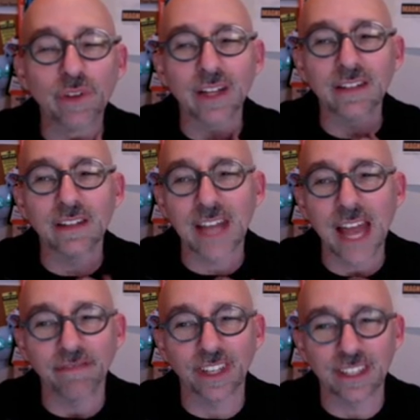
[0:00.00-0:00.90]
on to
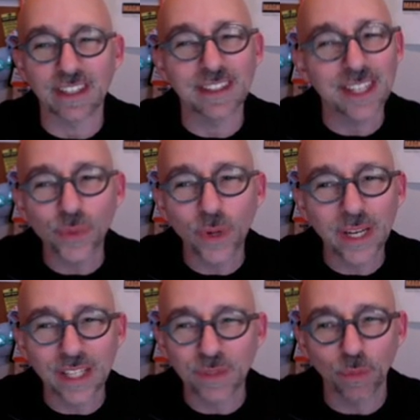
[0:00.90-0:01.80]
Netflix, because this one
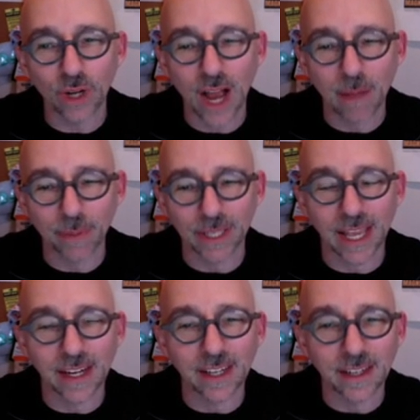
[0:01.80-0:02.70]
gets more
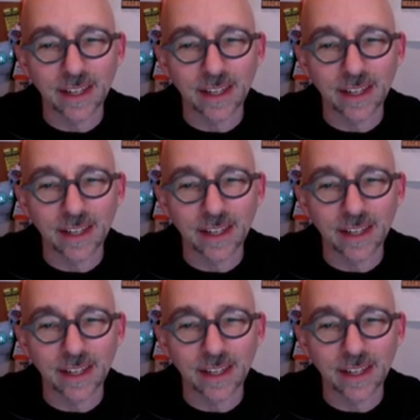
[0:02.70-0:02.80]
complicated.